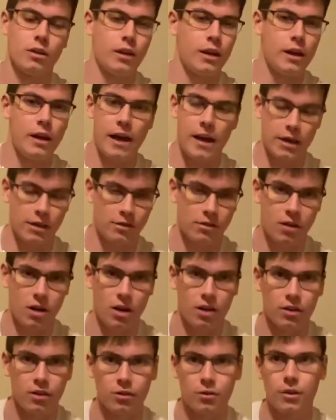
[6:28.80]

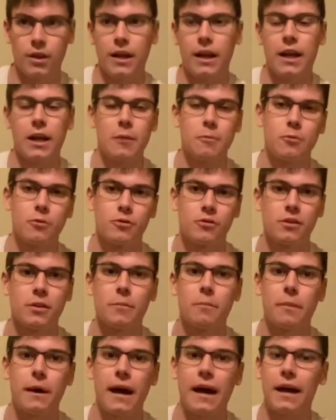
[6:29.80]
Exxon, you get 8%
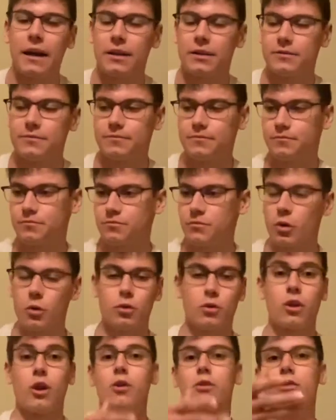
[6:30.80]
back. Or
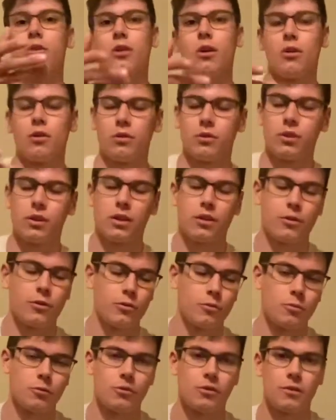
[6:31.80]
Coca-Cola, you get
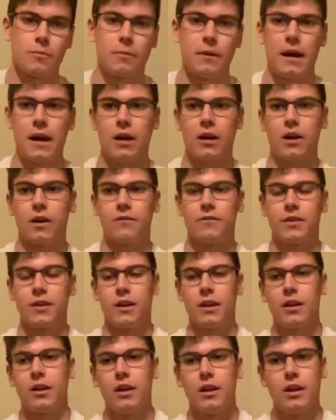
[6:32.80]
3% back off that
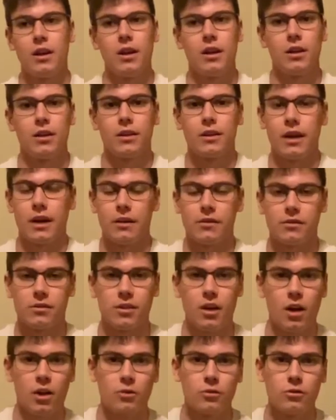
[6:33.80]

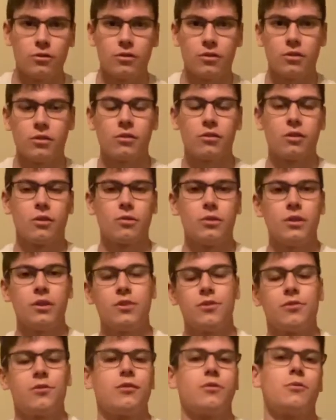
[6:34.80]
$1,000. So each
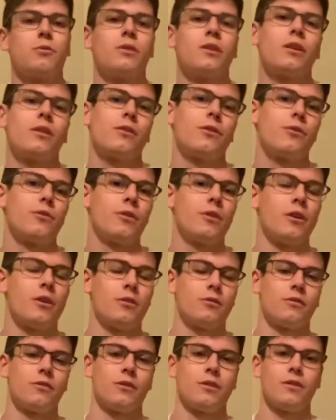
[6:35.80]
year you would get $30
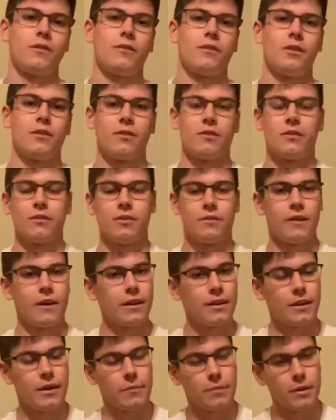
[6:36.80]
in dividends. Divide
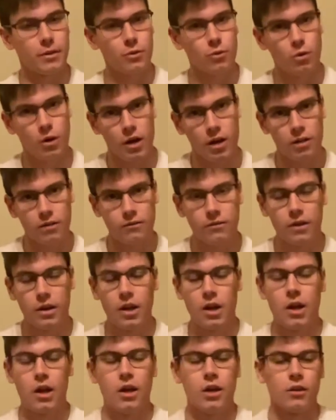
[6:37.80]
that by 12.
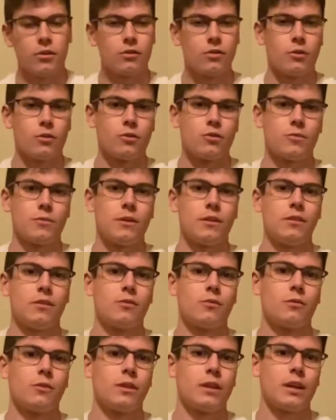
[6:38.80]
So which means you
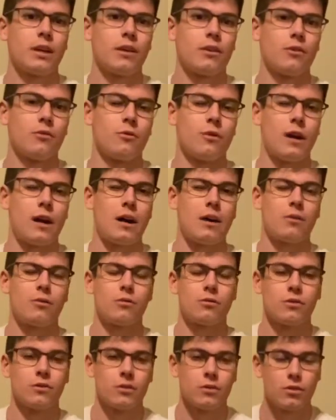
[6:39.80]
would get around
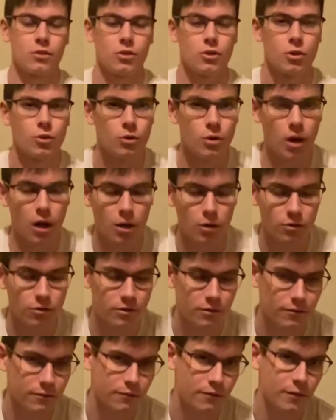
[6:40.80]

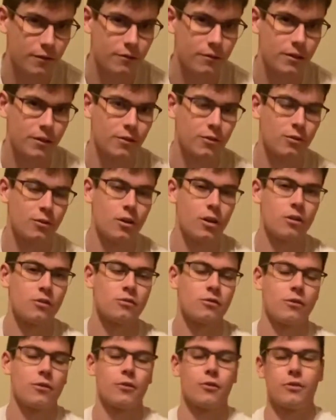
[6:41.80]
$2.50,
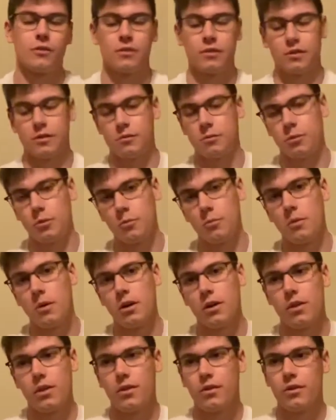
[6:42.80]
$2.30 per month.